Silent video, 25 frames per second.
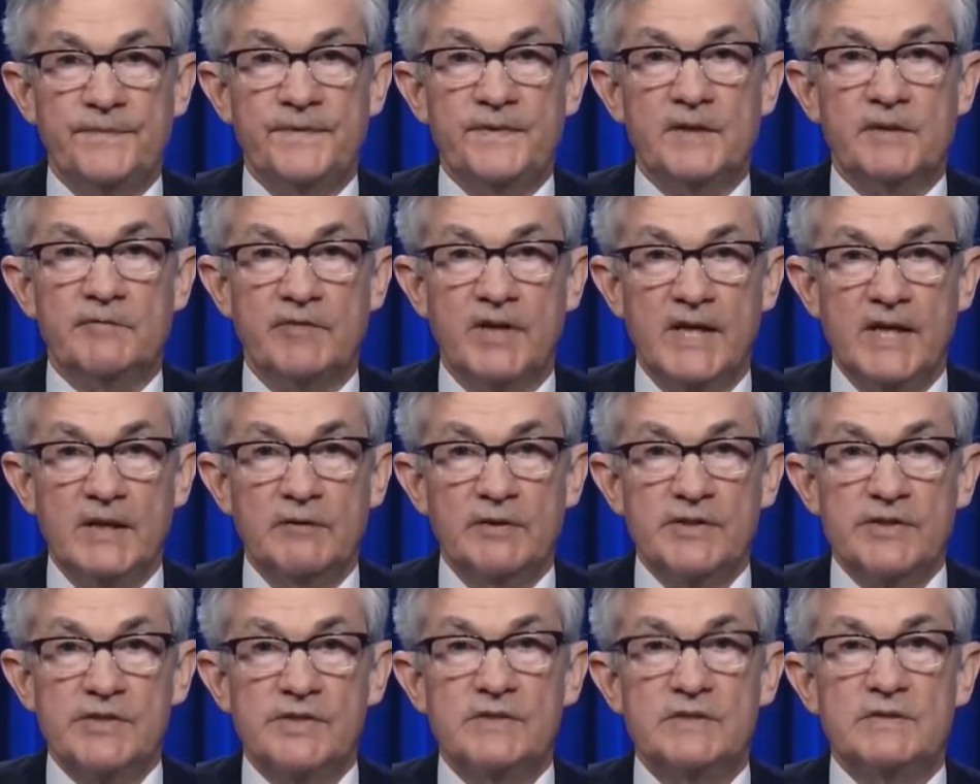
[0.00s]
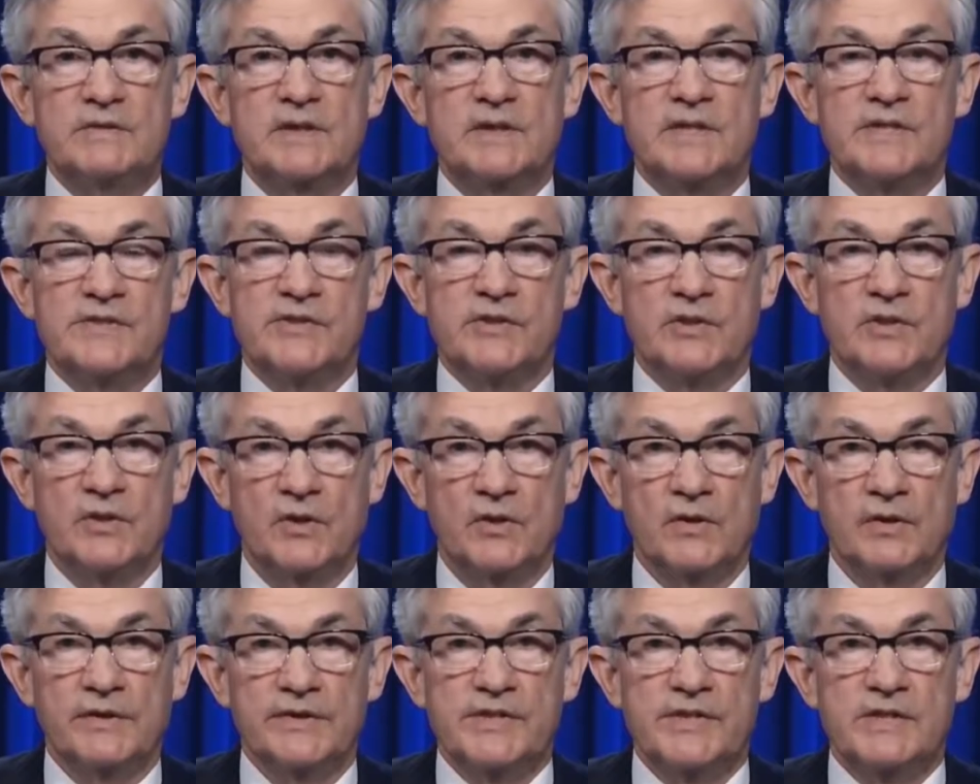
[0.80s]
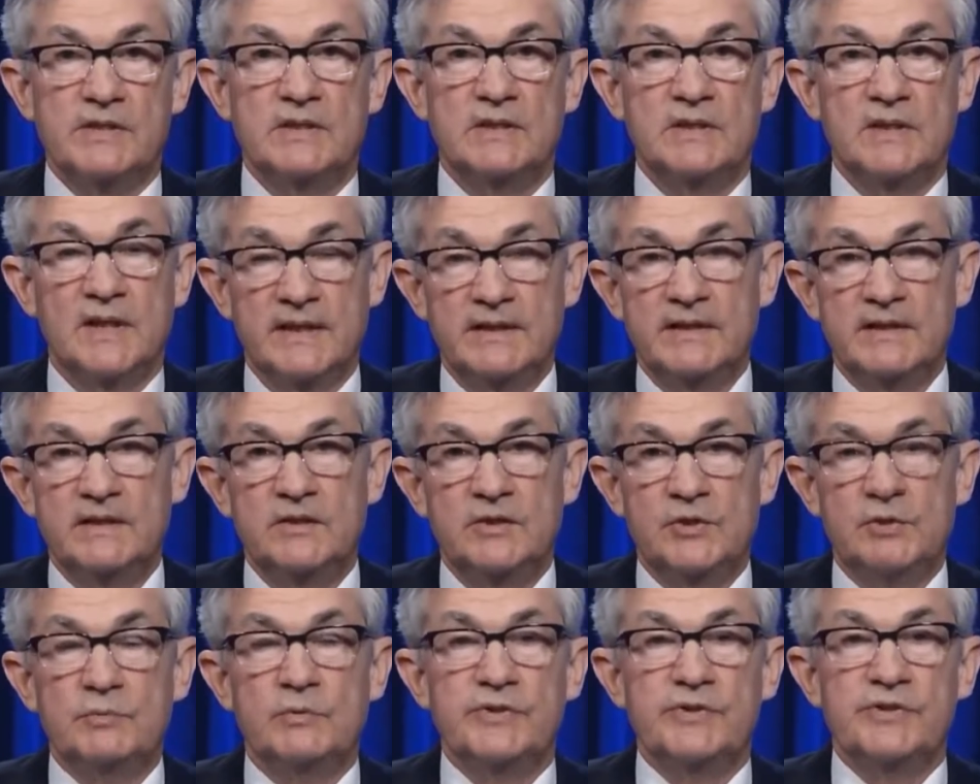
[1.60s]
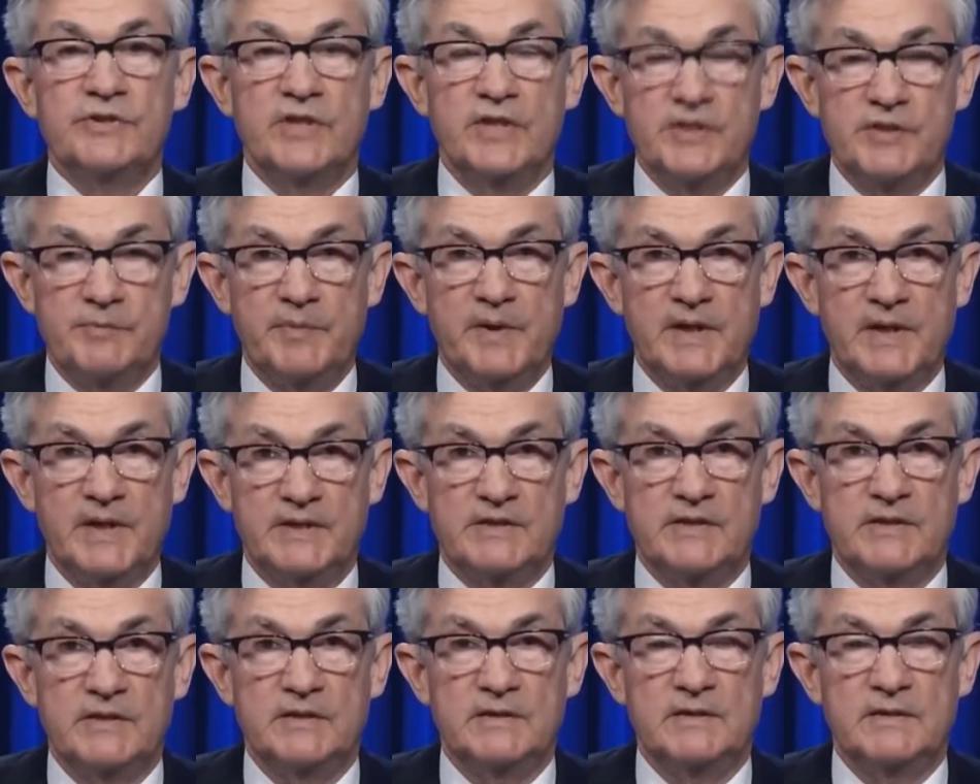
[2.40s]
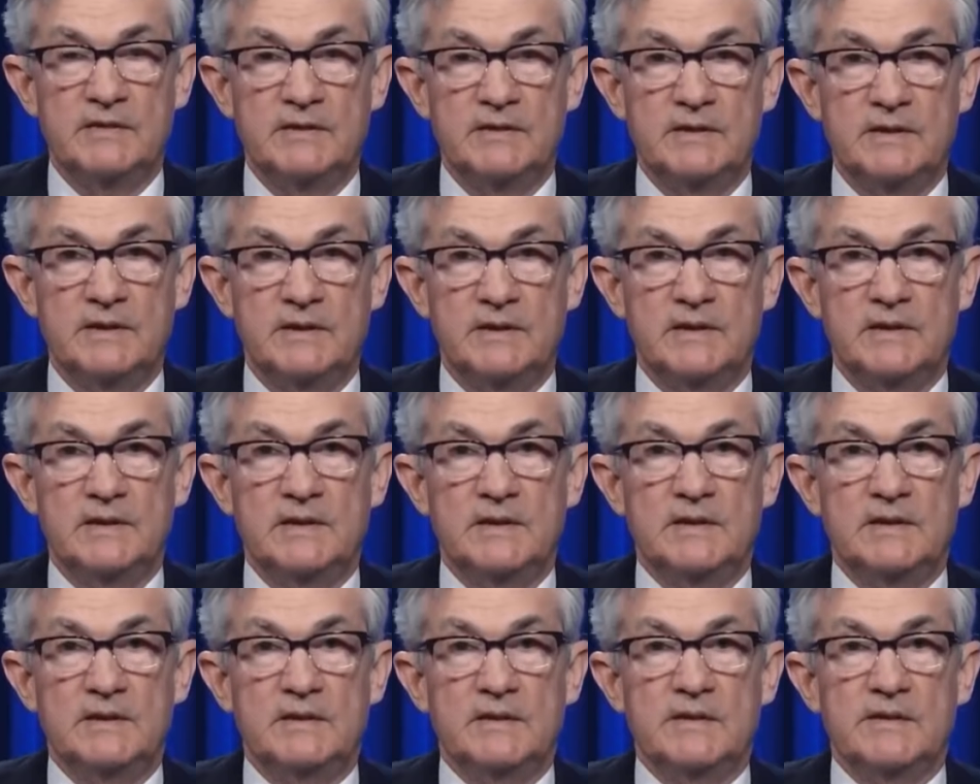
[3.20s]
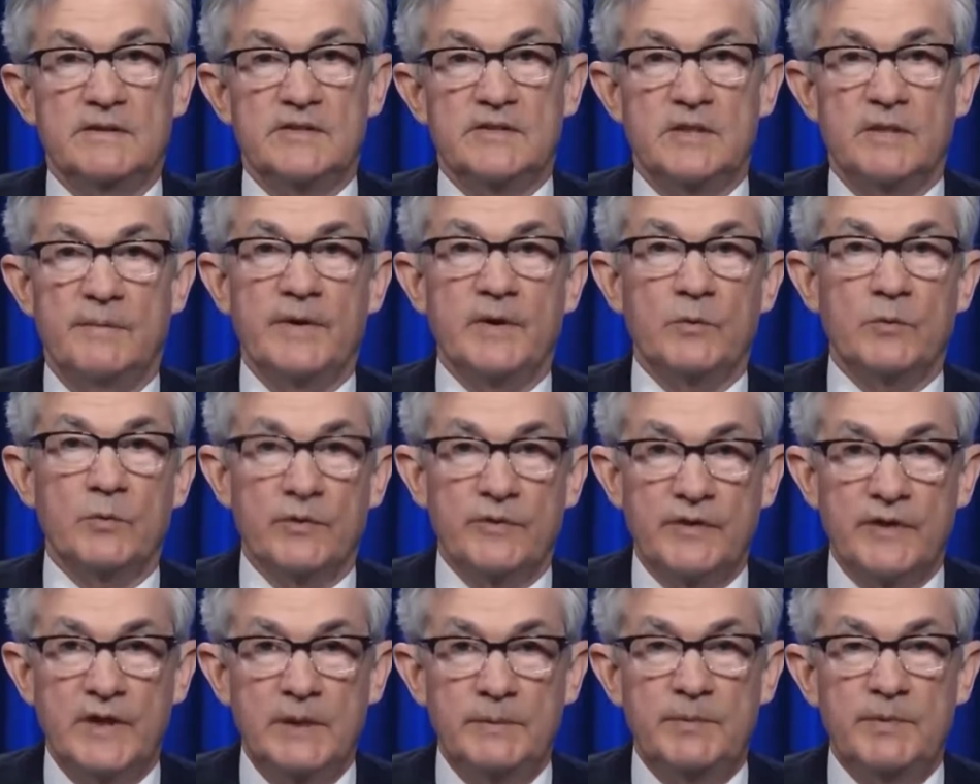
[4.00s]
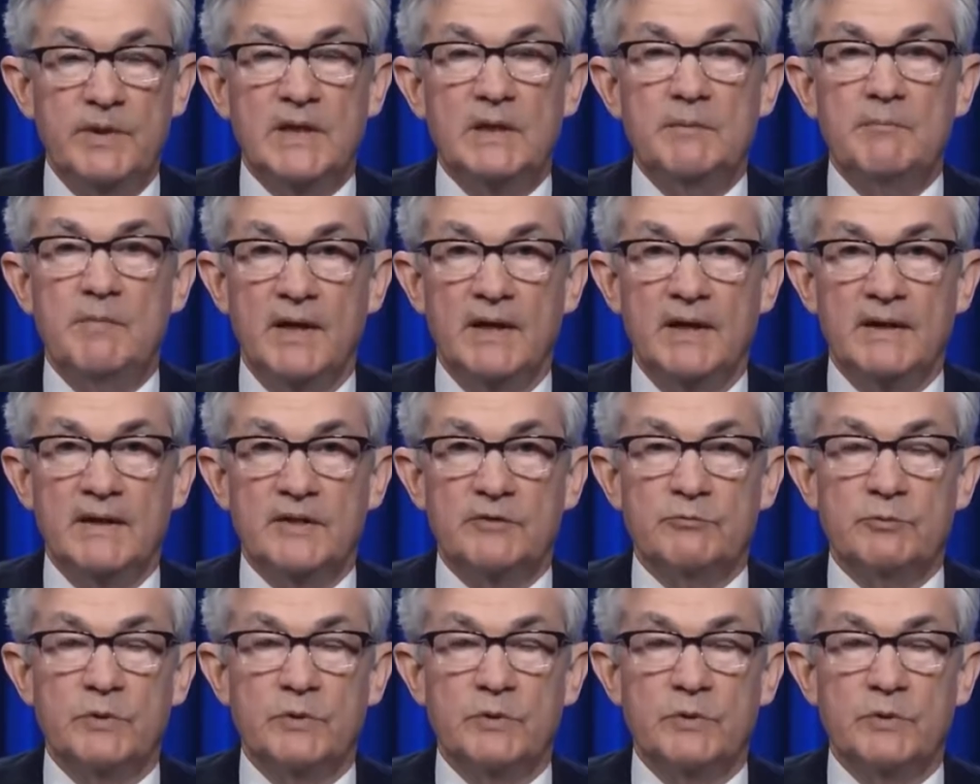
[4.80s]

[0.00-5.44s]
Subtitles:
The virus is the cause, not the usual suspects. Something worth keeping in mind as we